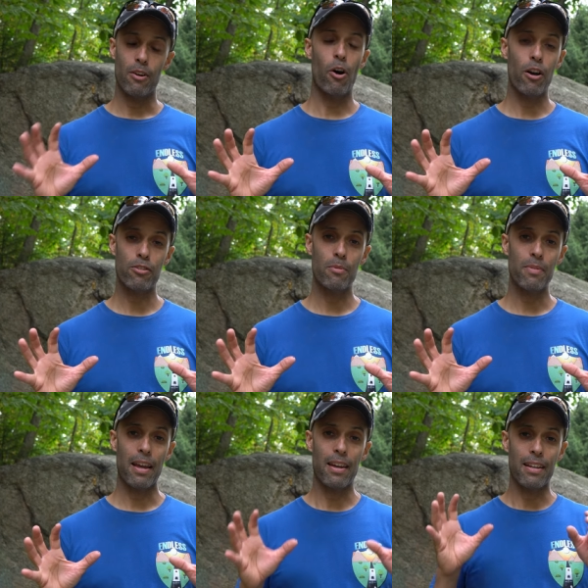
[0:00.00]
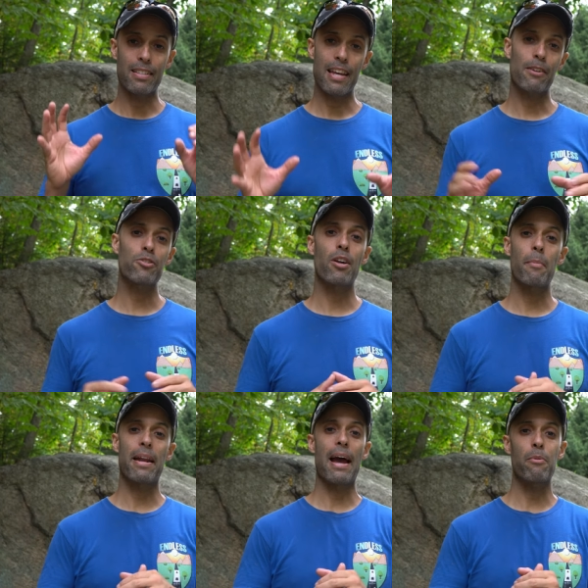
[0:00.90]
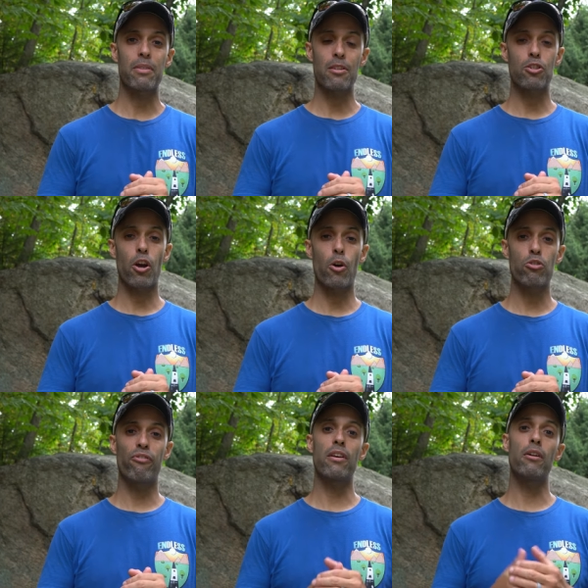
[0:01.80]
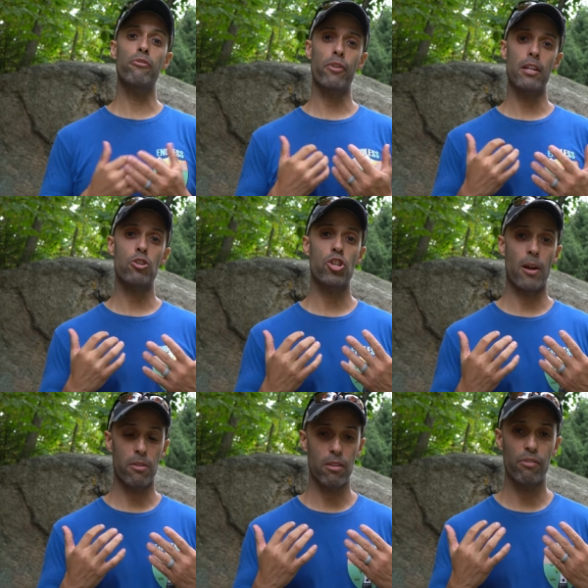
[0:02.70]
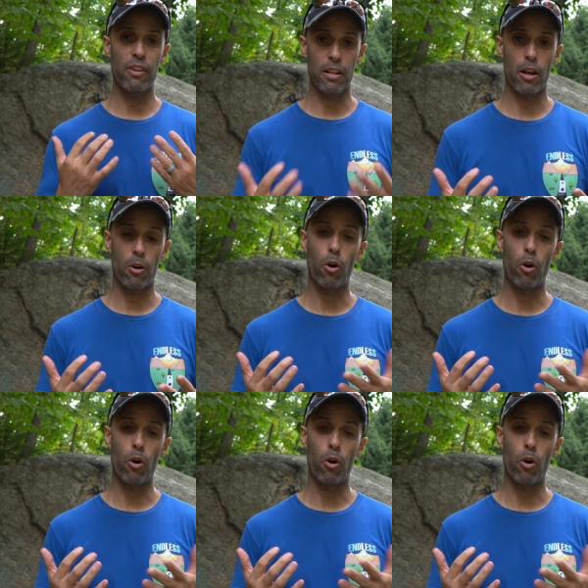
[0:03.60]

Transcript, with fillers: awesome that Entegra's coming out with this coach, feel free to share this video.